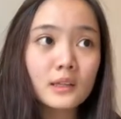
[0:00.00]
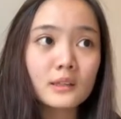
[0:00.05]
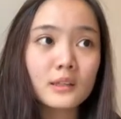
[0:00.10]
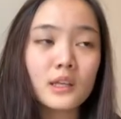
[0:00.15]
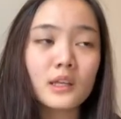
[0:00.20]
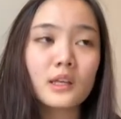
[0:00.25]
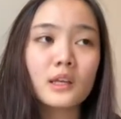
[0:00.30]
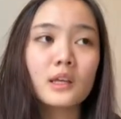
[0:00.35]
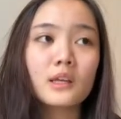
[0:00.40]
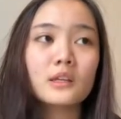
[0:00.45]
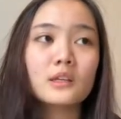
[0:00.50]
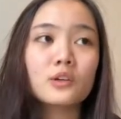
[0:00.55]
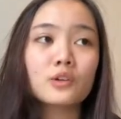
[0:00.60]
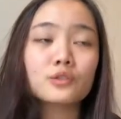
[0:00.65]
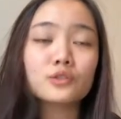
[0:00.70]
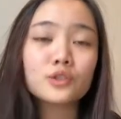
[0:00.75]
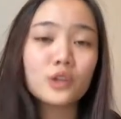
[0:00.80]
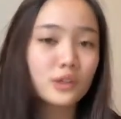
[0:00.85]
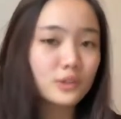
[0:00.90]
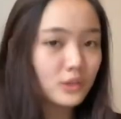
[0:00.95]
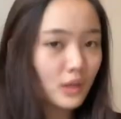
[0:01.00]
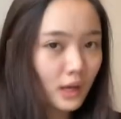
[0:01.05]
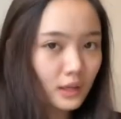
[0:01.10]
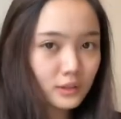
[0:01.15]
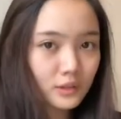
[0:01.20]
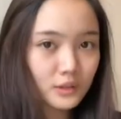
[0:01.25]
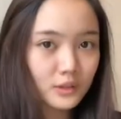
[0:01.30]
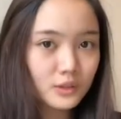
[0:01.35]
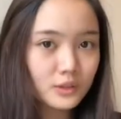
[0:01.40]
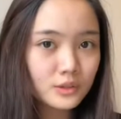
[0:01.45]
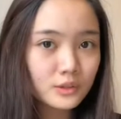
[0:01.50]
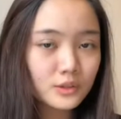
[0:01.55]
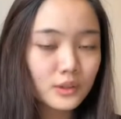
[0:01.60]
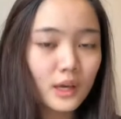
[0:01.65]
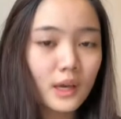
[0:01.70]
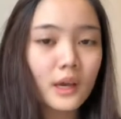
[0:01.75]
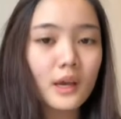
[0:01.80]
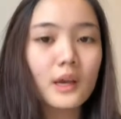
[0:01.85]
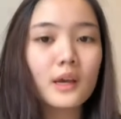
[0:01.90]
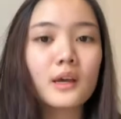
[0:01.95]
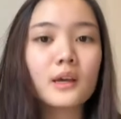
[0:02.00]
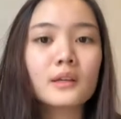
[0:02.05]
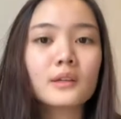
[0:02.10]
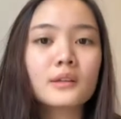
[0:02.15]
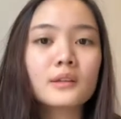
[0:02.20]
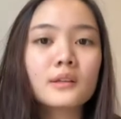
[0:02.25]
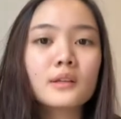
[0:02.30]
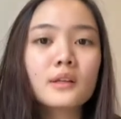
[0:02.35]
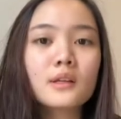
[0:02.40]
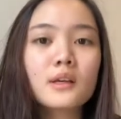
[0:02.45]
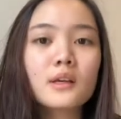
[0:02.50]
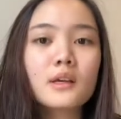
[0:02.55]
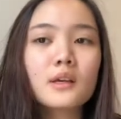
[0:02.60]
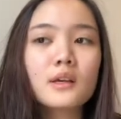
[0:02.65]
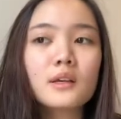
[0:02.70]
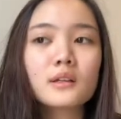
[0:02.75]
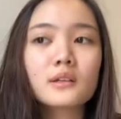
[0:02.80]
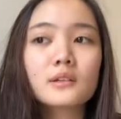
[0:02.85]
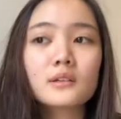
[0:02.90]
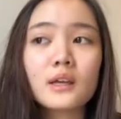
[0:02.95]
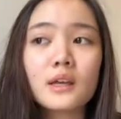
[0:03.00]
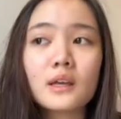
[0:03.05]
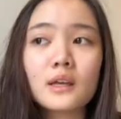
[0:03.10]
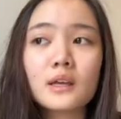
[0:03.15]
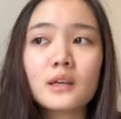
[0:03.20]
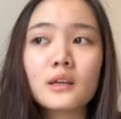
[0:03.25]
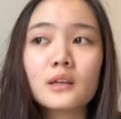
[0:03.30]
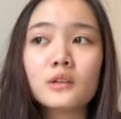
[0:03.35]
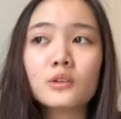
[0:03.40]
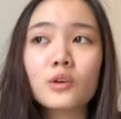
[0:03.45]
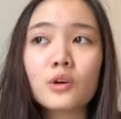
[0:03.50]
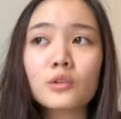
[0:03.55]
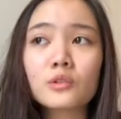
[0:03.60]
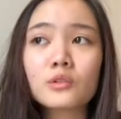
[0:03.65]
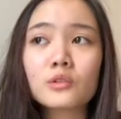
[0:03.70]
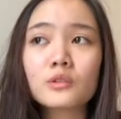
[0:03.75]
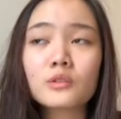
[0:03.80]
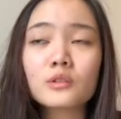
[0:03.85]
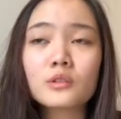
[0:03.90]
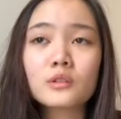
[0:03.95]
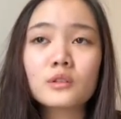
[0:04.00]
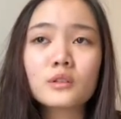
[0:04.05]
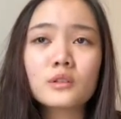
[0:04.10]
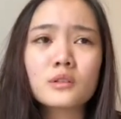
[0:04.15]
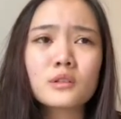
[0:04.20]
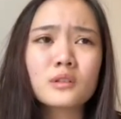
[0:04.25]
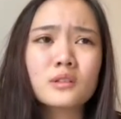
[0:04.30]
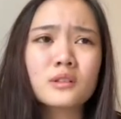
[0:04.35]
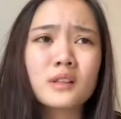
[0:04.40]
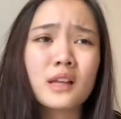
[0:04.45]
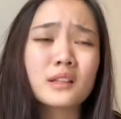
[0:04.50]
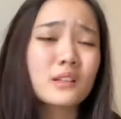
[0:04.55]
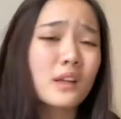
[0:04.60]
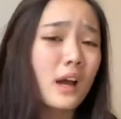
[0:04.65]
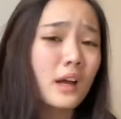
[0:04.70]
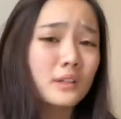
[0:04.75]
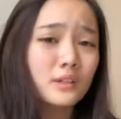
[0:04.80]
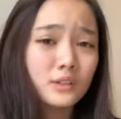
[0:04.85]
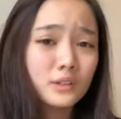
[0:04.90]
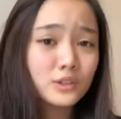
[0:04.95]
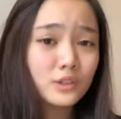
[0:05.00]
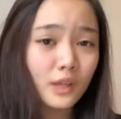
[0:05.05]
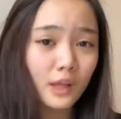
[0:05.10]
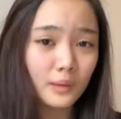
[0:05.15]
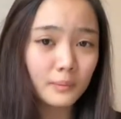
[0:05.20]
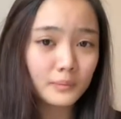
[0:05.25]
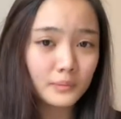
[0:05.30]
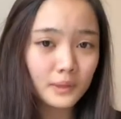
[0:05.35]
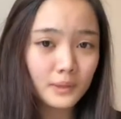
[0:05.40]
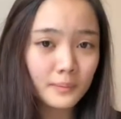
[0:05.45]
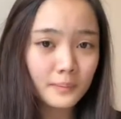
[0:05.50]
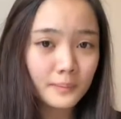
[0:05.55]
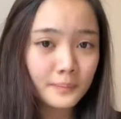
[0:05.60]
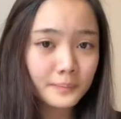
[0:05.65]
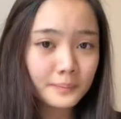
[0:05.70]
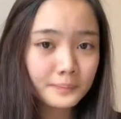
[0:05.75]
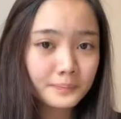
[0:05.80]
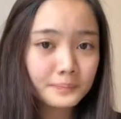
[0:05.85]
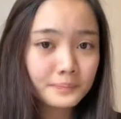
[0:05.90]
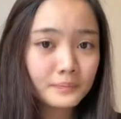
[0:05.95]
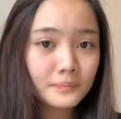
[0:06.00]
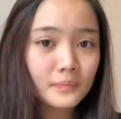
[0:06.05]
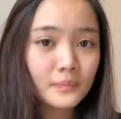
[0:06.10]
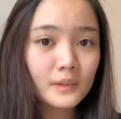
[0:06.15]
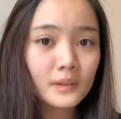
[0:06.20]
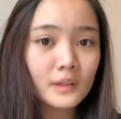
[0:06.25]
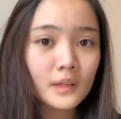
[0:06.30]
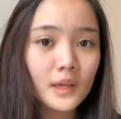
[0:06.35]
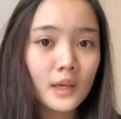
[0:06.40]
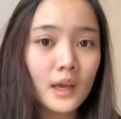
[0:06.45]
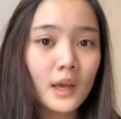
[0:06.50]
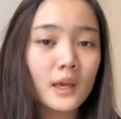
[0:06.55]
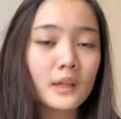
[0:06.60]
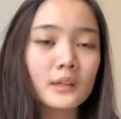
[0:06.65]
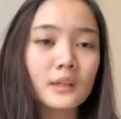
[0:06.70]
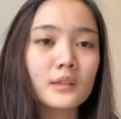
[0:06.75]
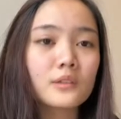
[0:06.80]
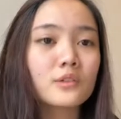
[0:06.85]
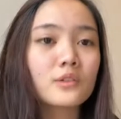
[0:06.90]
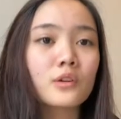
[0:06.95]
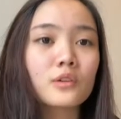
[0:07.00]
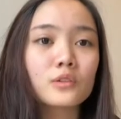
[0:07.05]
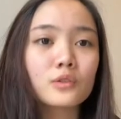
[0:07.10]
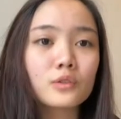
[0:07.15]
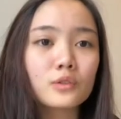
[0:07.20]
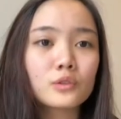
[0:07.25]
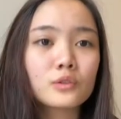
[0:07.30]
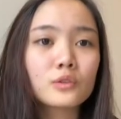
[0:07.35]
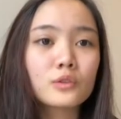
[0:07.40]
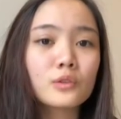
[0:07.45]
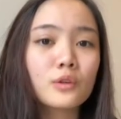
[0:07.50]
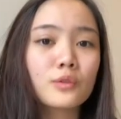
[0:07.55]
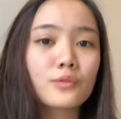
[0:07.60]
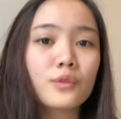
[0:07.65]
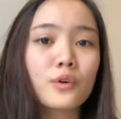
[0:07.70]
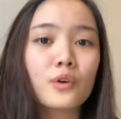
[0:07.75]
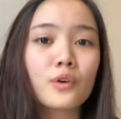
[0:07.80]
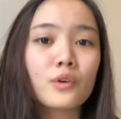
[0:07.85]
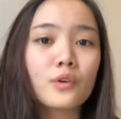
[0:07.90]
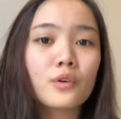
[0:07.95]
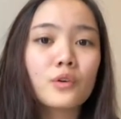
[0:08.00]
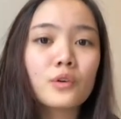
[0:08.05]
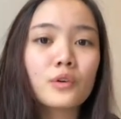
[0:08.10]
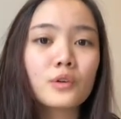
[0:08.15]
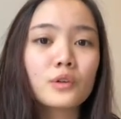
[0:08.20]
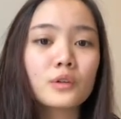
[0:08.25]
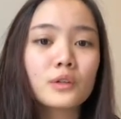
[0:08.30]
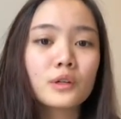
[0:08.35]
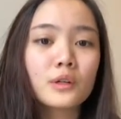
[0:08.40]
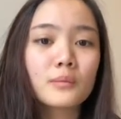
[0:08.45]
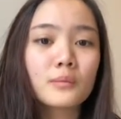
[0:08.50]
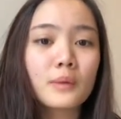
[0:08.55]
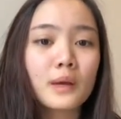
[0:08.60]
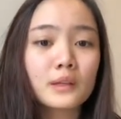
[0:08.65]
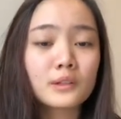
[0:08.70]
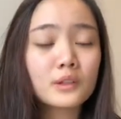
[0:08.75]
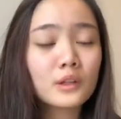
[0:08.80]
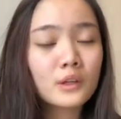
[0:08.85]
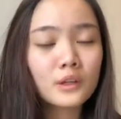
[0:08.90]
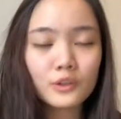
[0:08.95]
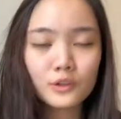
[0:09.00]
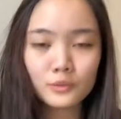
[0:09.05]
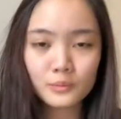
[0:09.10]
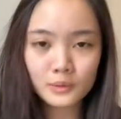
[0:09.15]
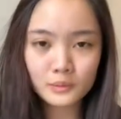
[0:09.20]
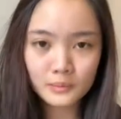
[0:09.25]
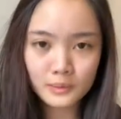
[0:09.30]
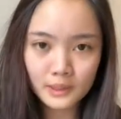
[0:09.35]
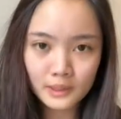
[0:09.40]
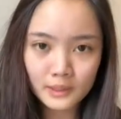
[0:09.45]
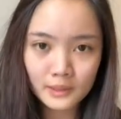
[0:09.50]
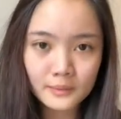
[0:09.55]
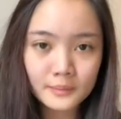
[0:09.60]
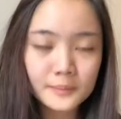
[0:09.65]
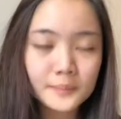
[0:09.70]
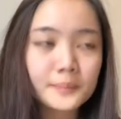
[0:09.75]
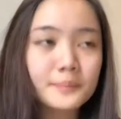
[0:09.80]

they don't trust others and they don't let others help them and it's not good for them as a human being.